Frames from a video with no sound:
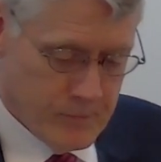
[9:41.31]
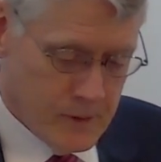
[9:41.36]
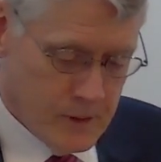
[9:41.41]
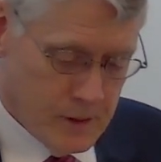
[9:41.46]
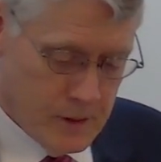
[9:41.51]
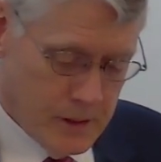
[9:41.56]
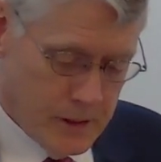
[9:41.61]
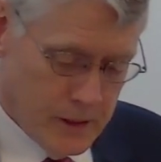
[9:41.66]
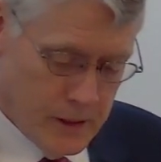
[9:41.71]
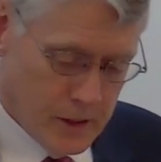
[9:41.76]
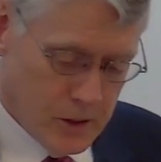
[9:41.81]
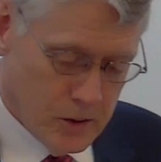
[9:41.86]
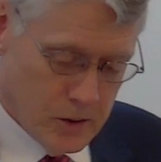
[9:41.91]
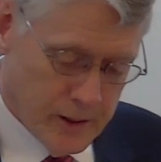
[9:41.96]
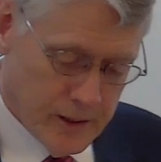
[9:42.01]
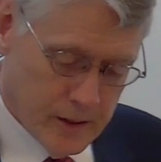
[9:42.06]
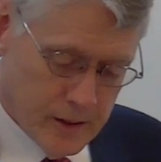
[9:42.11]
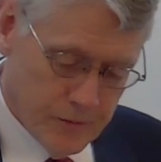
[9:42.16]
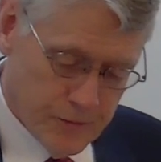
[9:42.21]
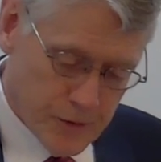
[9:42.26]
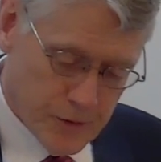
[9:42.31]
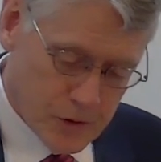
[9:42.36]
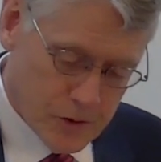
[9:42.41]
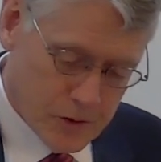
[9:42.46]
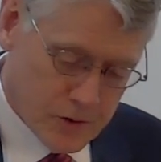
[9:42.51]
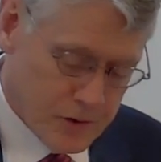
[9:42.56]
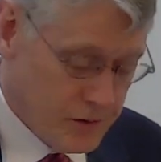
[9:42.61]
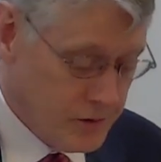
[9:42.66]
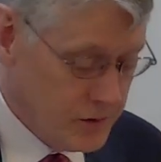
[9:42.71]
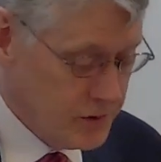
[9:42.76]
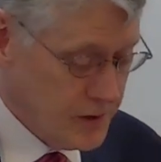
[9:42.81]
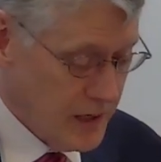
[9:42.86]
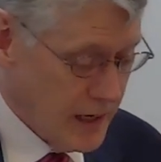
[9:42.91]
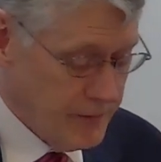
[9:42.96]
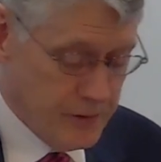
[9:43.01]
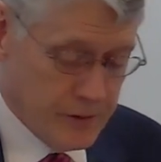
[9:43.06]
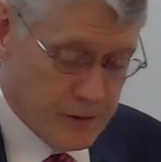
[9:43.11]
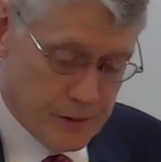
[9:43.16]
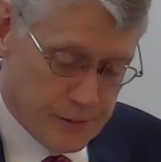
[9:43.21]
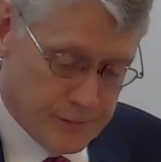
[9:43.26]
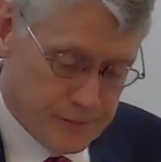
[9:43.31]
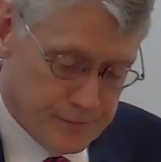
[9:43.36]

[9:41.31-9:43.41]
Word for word: here in verse 7.